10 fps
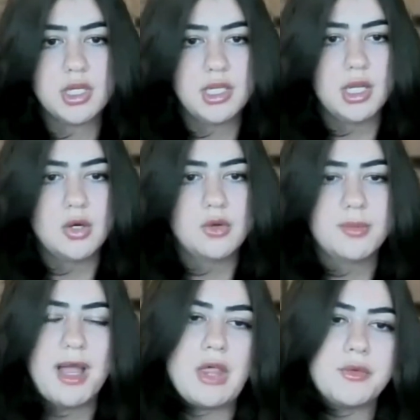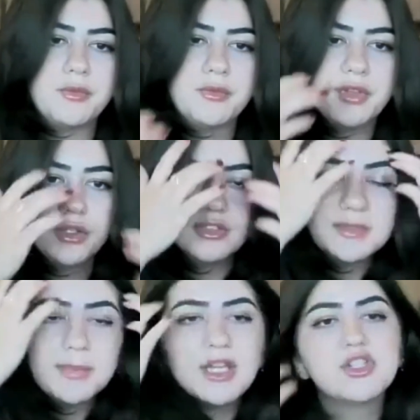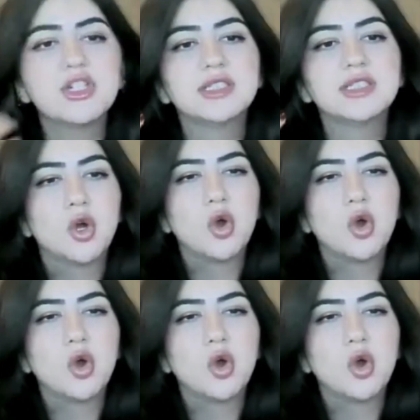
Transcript: the bathroom feels spacious and